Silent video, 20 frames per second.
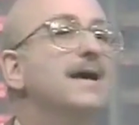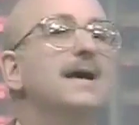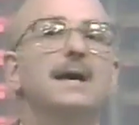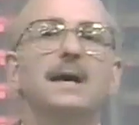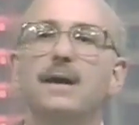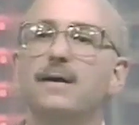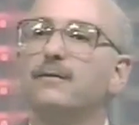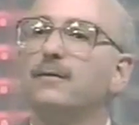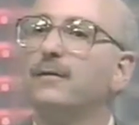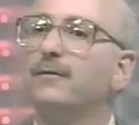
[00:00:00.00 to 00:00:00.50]

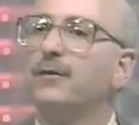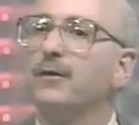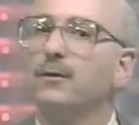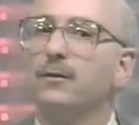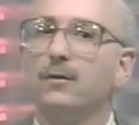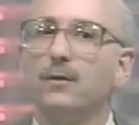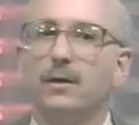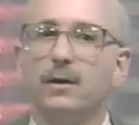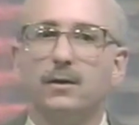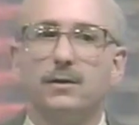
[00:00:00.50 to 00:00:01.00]
even if your
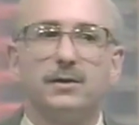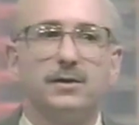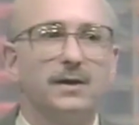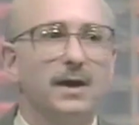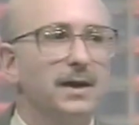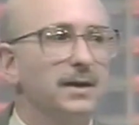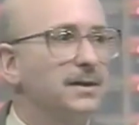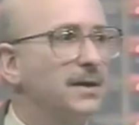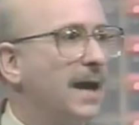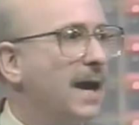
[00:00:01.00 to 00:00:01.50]
lawyer
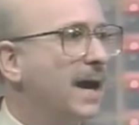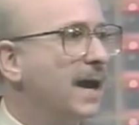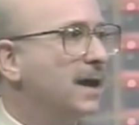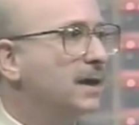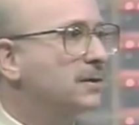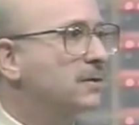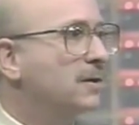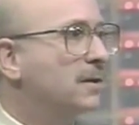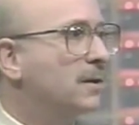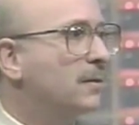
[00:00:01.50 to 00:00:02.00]
says, hey,
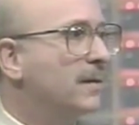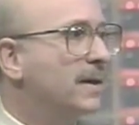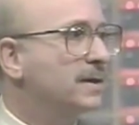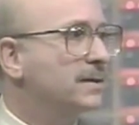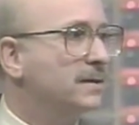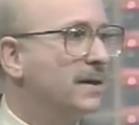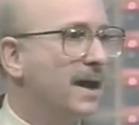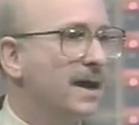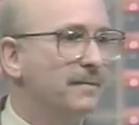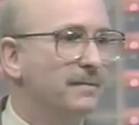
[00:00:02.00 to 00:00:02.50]
it's going to
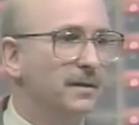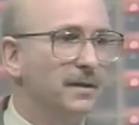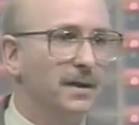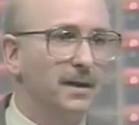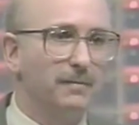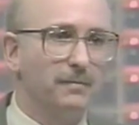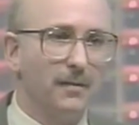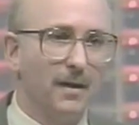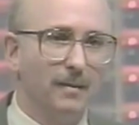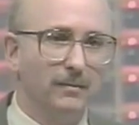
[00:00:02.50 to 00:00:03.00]
raise liability
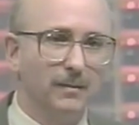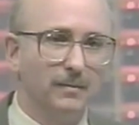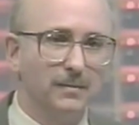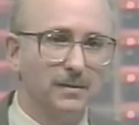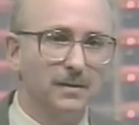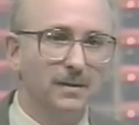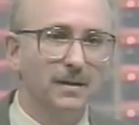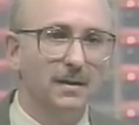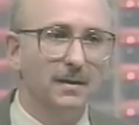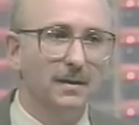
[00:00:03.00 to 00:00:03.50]
problems,